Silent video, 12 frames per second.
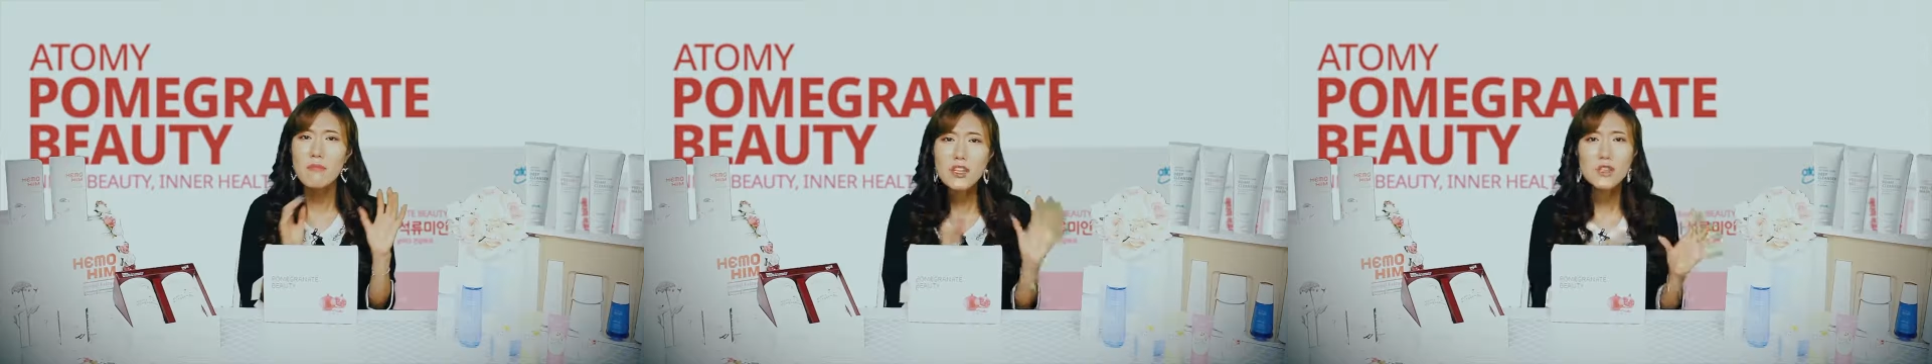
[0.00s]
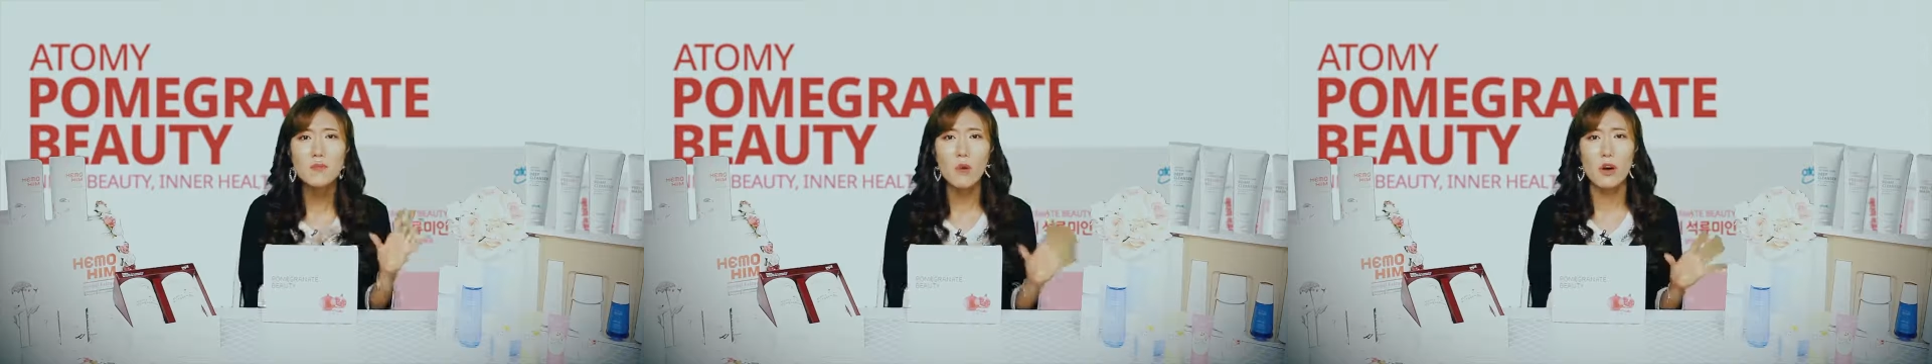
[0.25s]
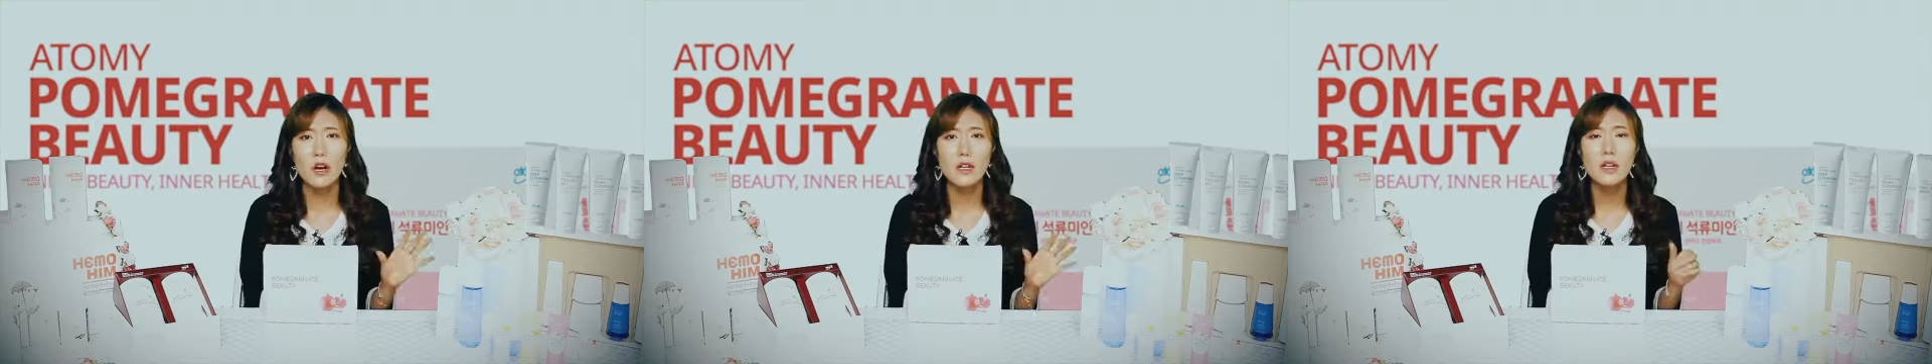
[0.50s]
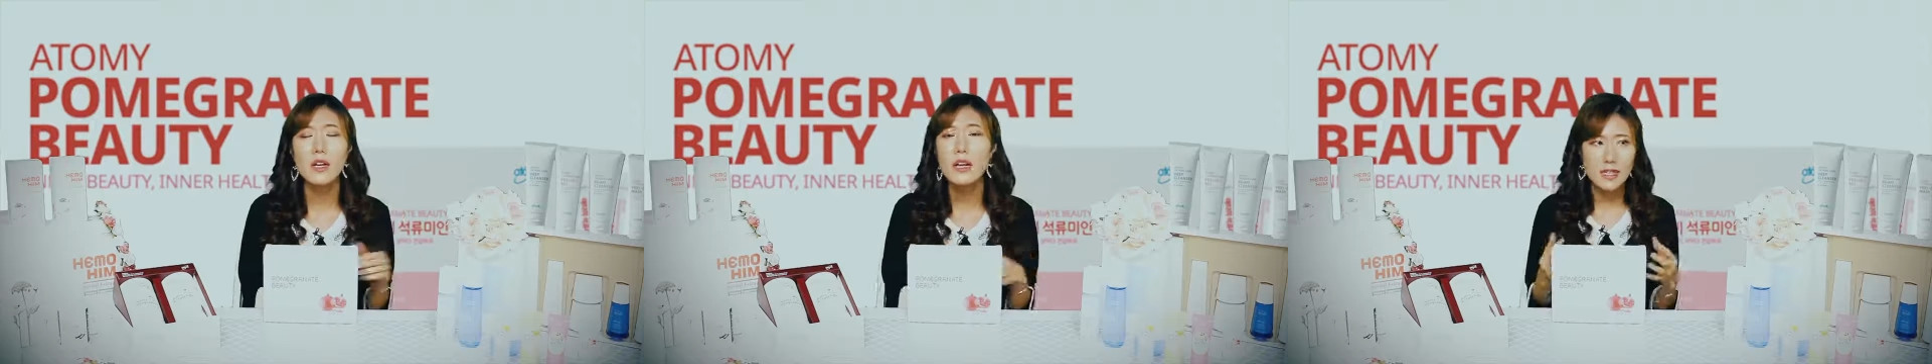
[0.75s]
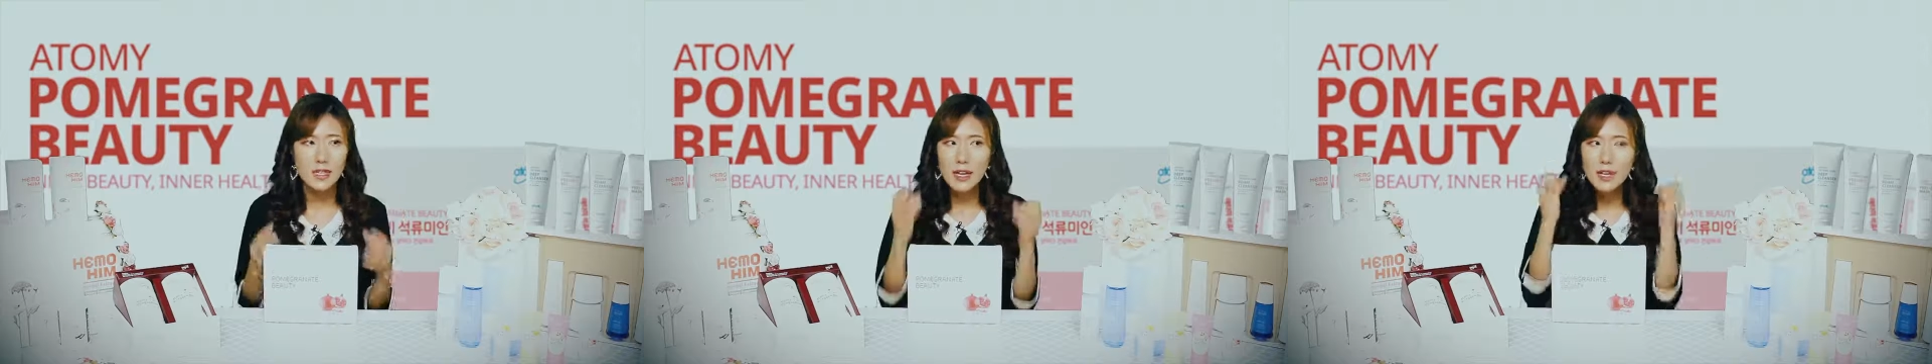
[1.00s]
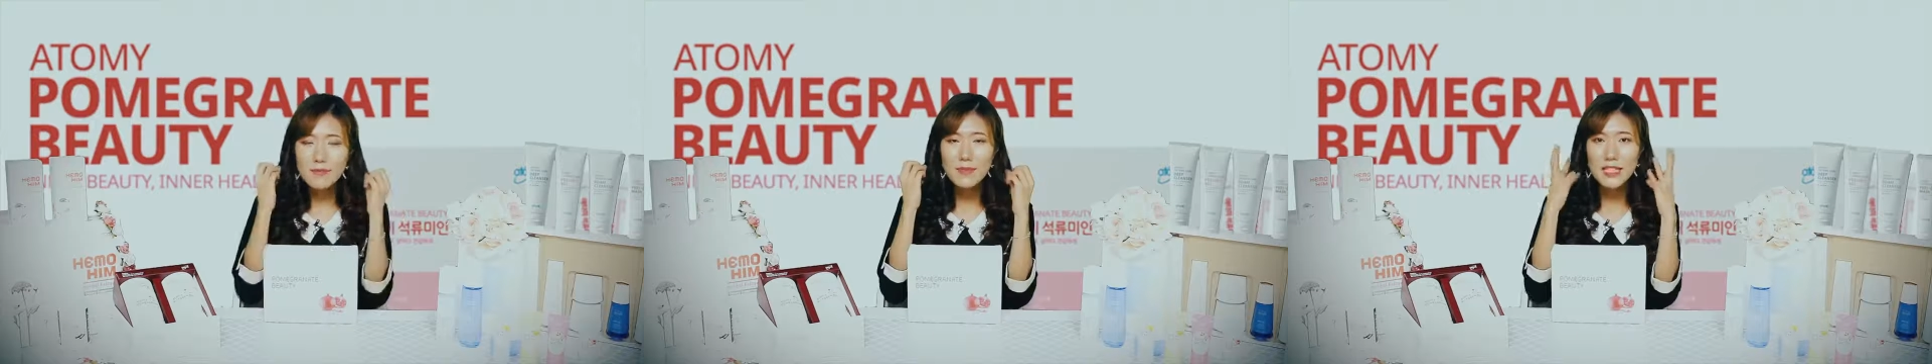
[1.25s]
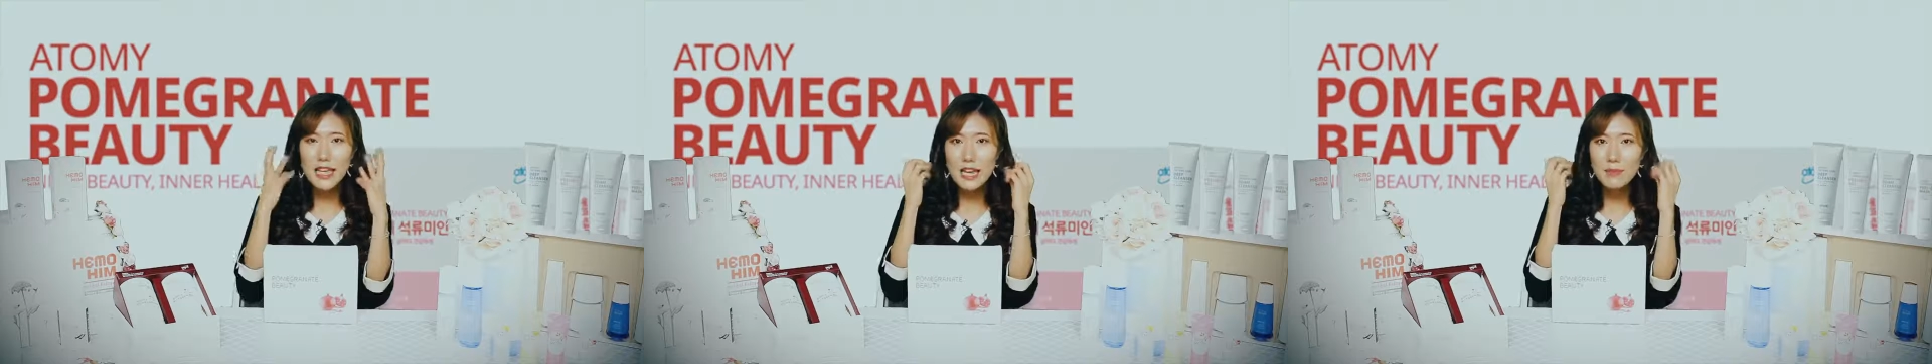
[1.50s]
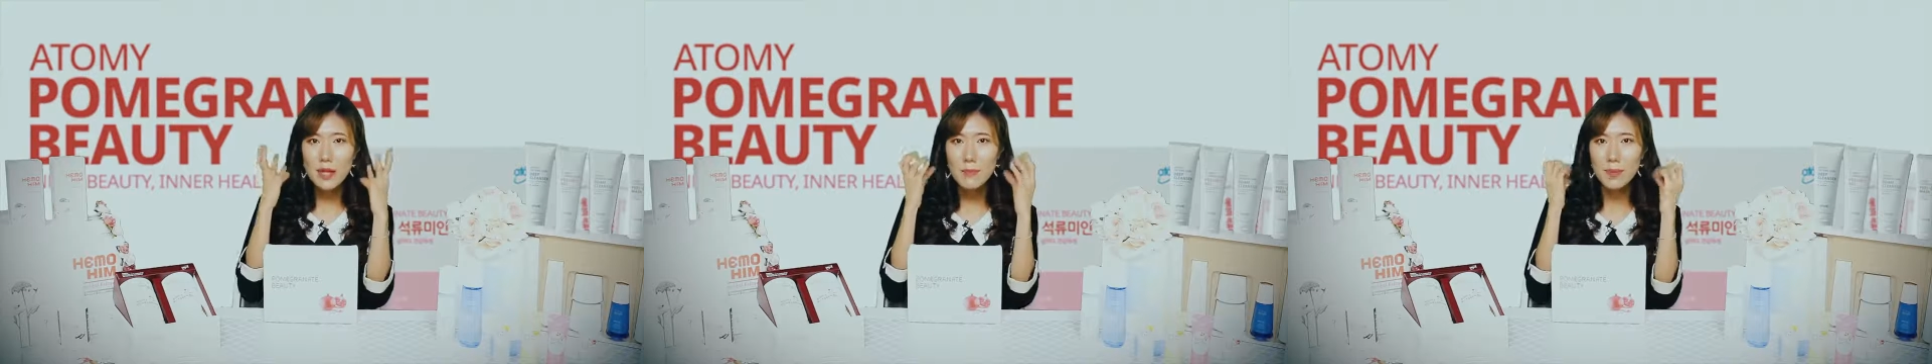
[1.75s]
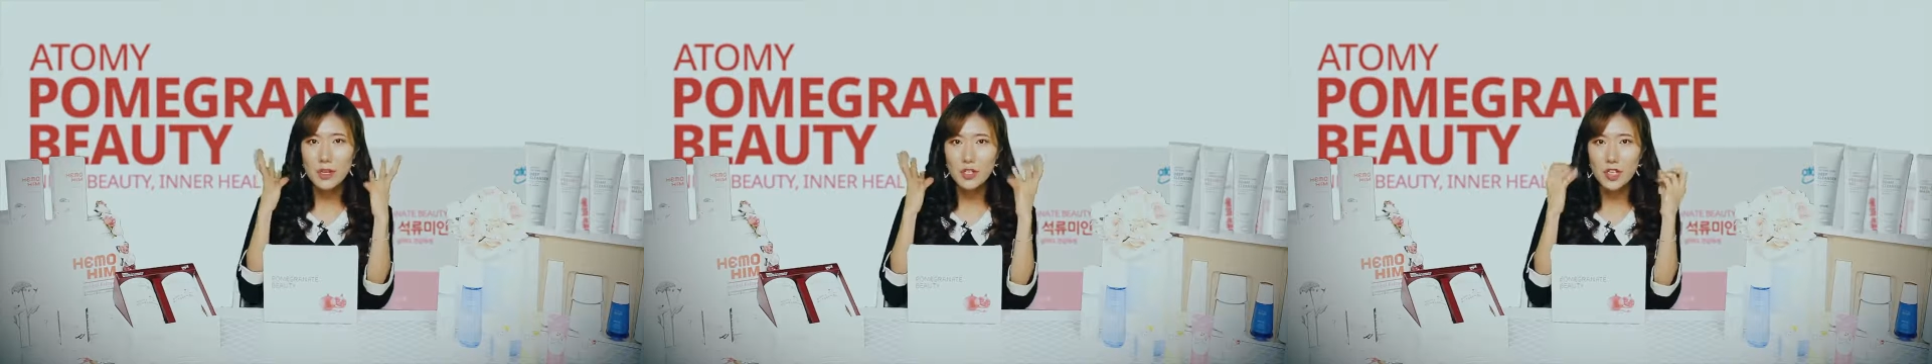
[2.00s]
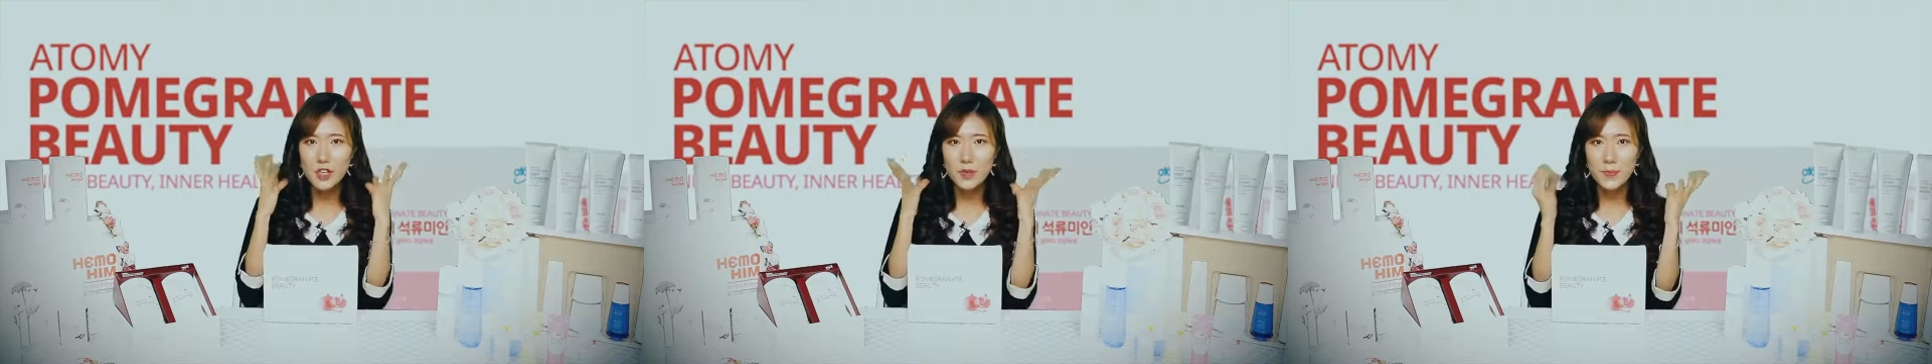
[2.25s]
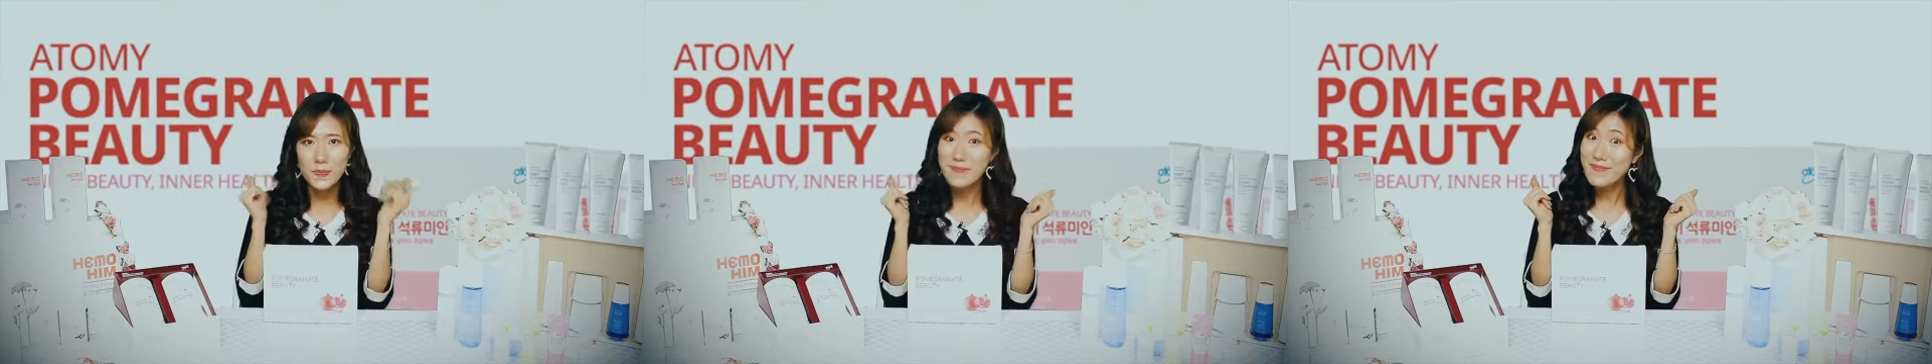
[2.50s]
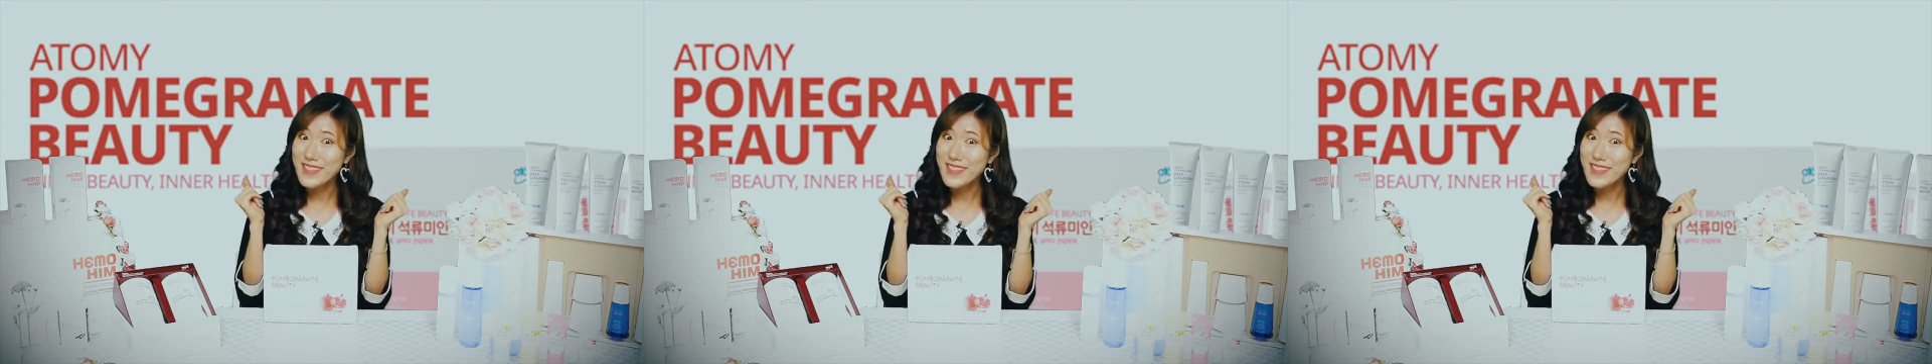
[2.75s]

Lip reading: much more. Like, it's getting plumper too.